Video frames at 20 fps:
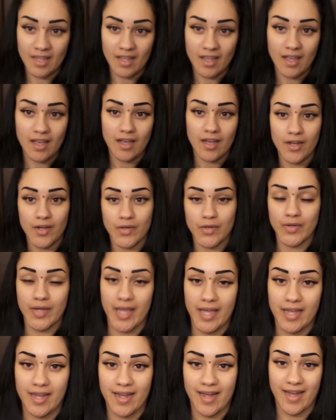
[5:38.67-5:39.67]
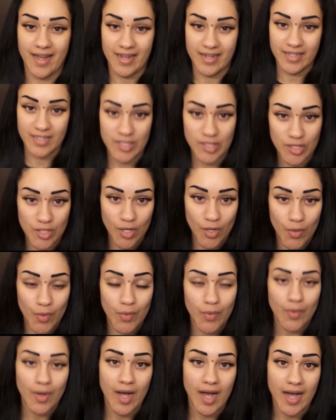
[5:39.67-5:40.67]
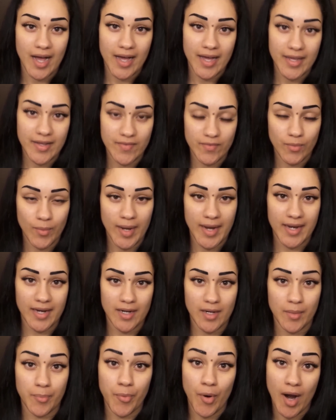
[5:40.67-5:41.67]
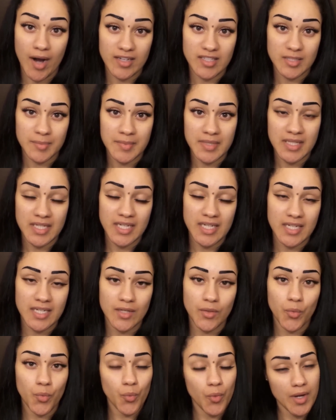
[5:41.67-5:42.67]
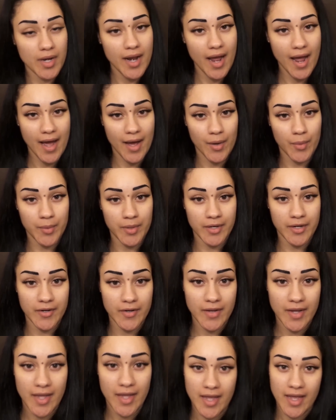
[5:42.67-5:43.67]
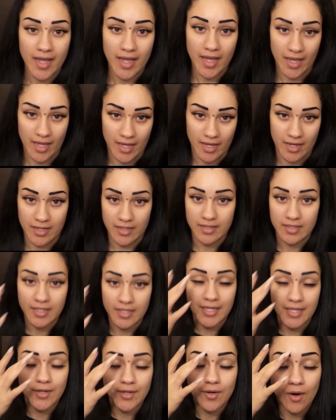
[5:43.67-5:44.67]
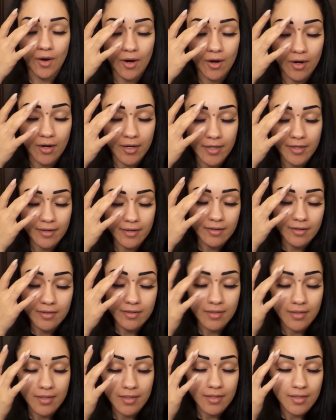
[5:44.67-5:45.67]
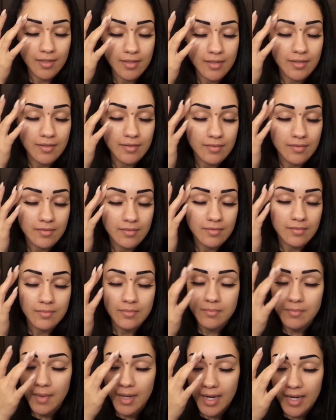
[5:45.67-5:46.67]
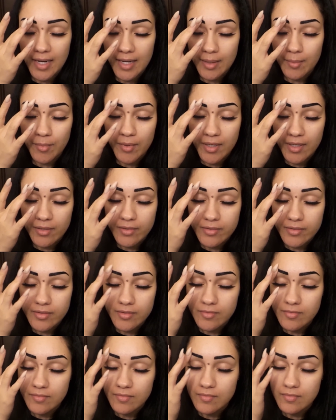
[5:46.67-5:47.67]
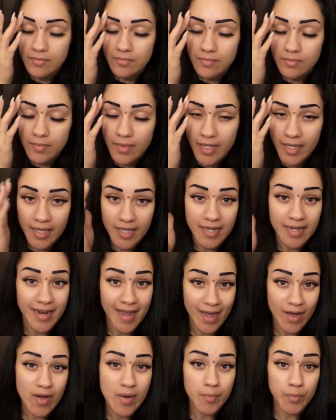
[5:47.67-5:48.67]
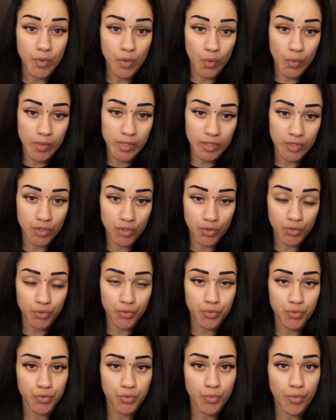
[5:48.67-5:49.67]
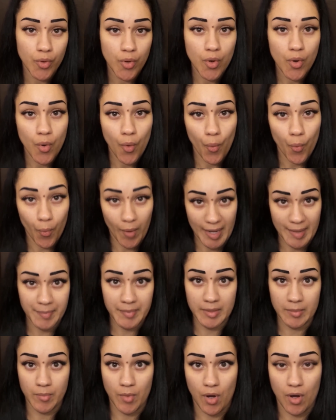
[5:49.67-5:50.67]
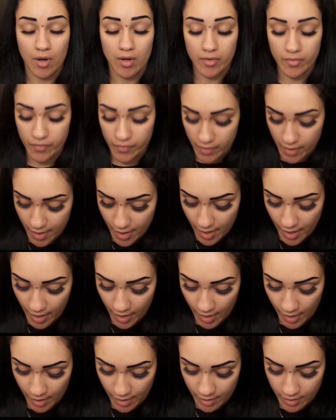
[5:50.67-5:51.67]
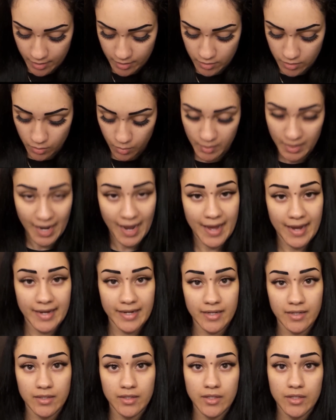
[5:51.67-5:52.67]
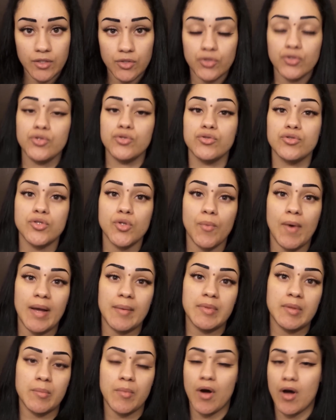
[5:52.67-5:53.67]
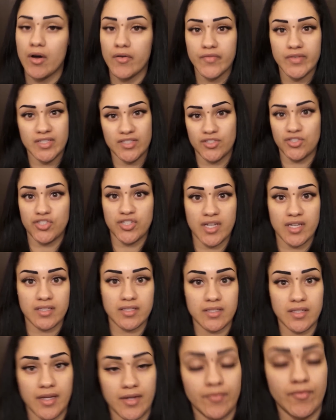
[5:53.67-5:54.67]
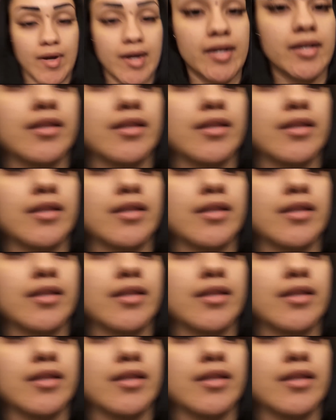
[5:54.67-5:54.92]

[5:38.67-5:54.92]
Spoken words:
so I've waited approximately 1 hour, and here are my eyebrows. And now I'm going to wipe them off. And what I use to wipe them off is just a regular rag. I typically